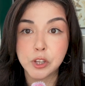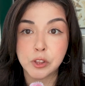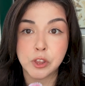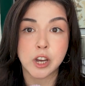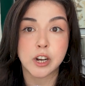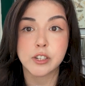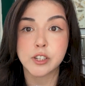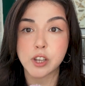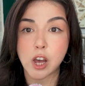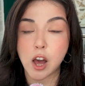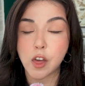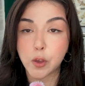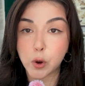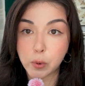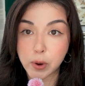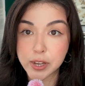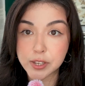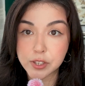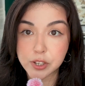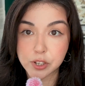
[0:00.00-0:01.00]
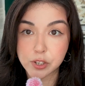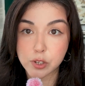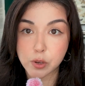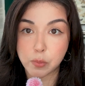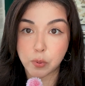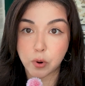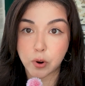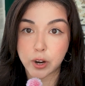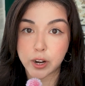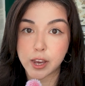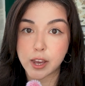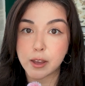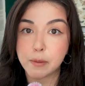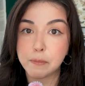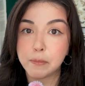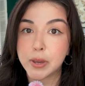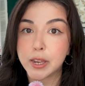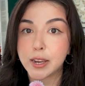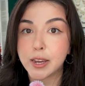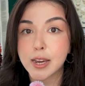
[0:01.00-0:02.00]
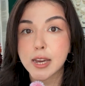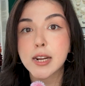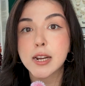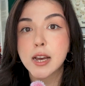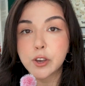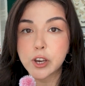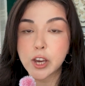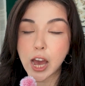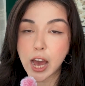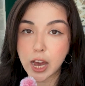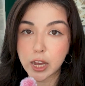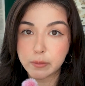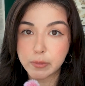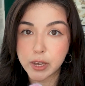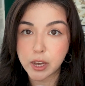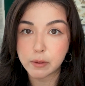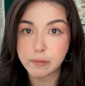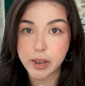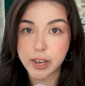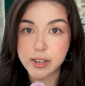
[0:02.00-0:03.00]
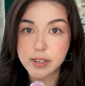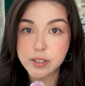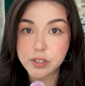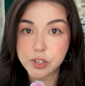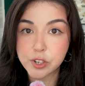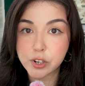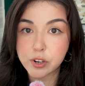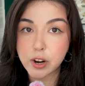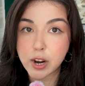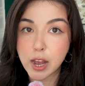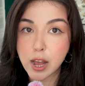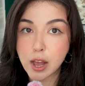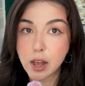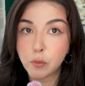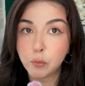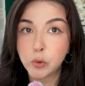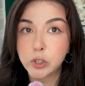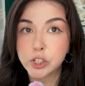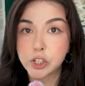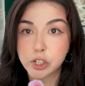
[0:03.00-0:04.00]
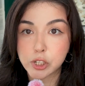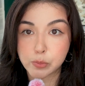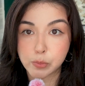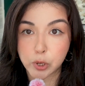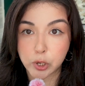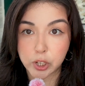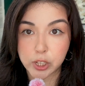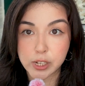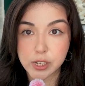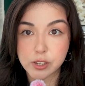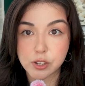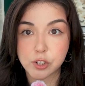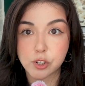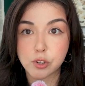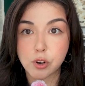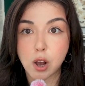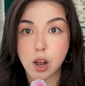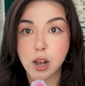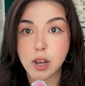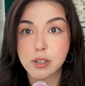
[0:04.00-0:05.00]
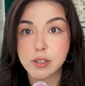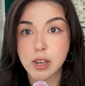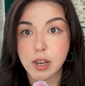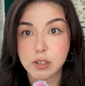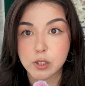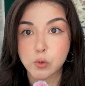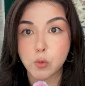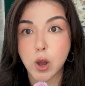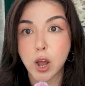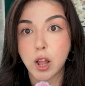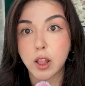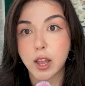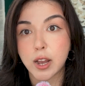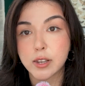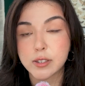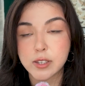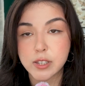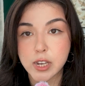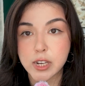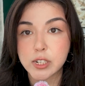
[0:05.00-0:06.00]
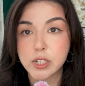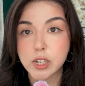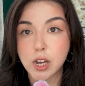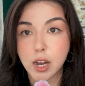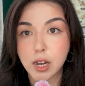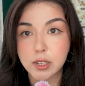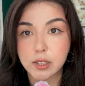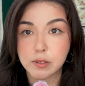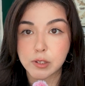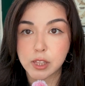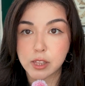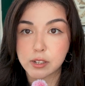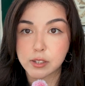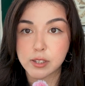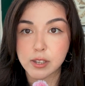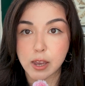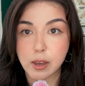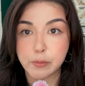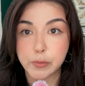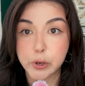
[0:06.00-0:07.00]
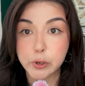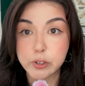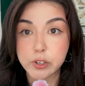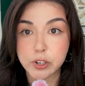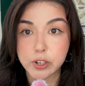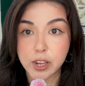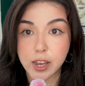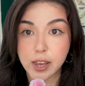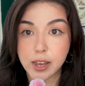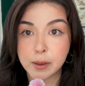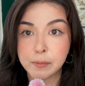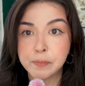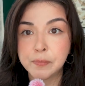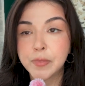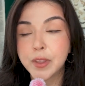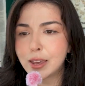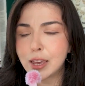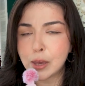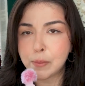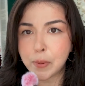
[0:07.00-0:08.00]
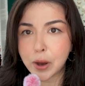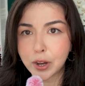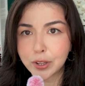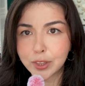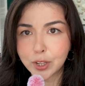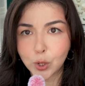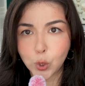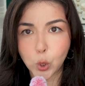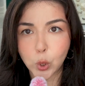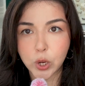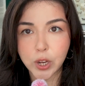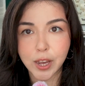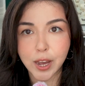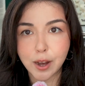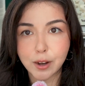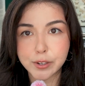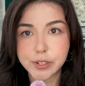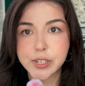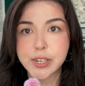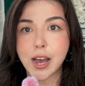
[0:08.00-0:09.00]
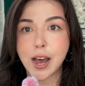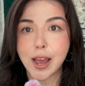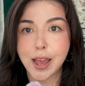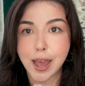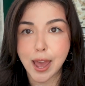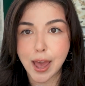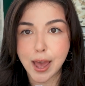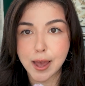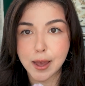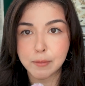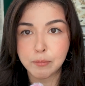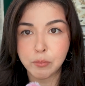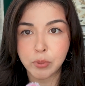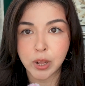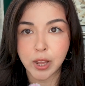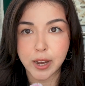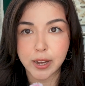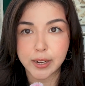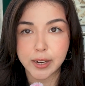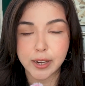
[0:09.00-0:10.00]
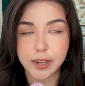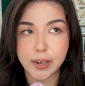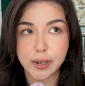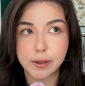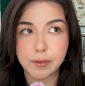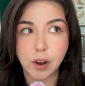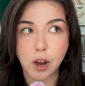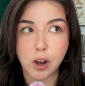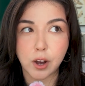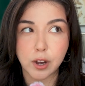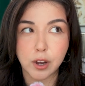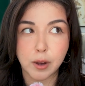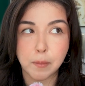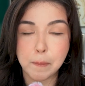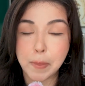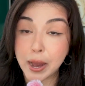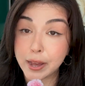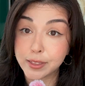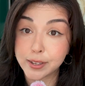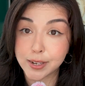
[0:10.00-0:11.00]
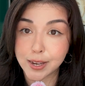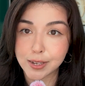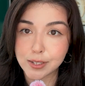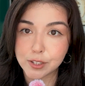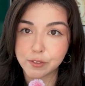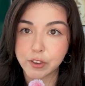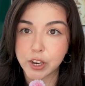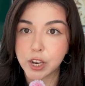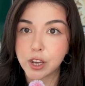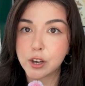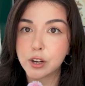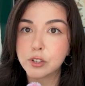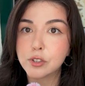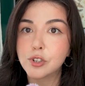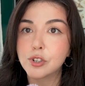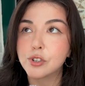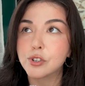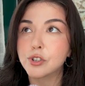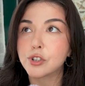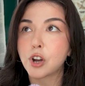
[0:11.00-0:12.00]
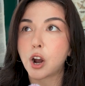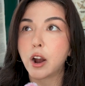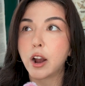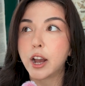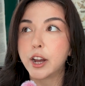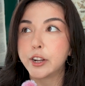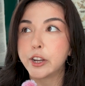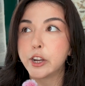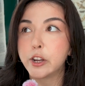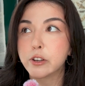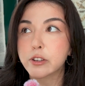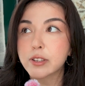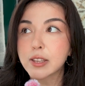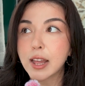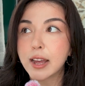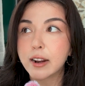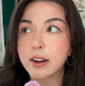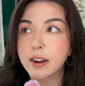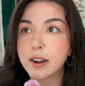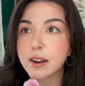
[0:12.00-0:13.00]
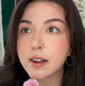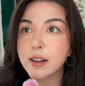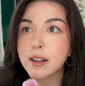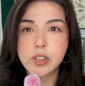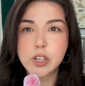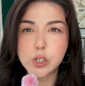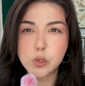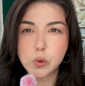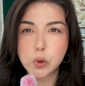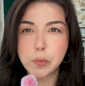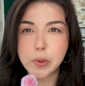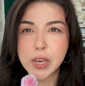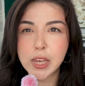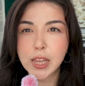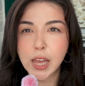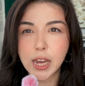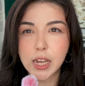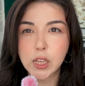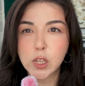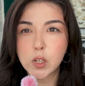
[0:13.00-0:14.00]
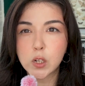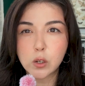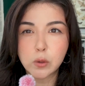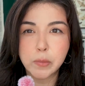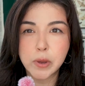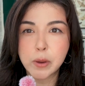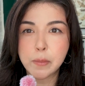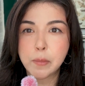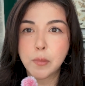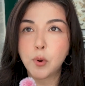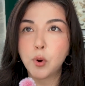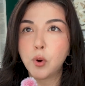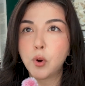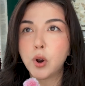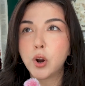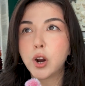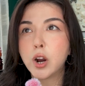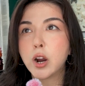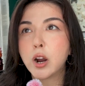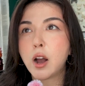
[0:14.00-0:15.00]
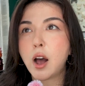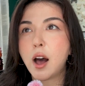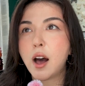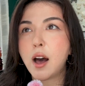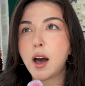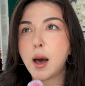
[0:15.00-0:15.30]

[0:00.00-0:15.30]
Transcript: There's other ways to support it, meaning to add me on my Instagram, which is Mona Lisa Draws, as well as TikTok with the same username. Keep on the lookout. I am planning by the next video to start a newsletter. This will be like a little bit more